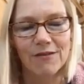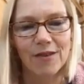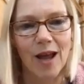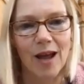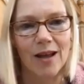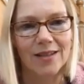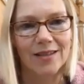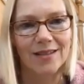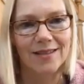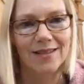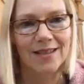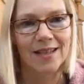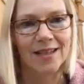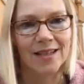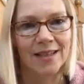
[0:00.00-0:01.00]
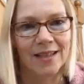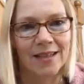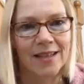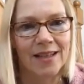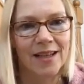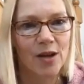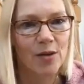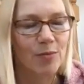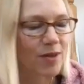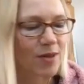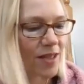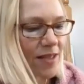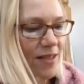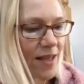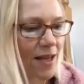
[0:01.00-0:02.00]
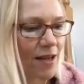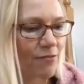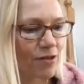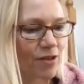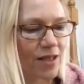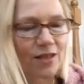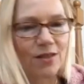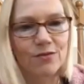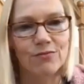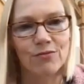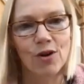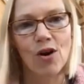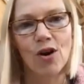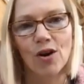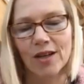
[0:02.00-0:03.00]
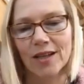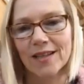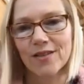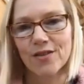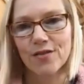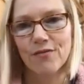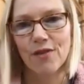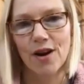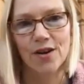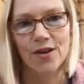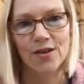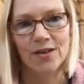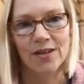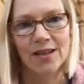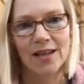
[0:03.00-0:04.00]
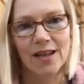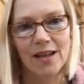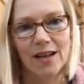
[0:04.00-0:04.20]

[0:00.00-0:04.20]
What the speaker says: flat scene, but he's there on his rock, on his throne.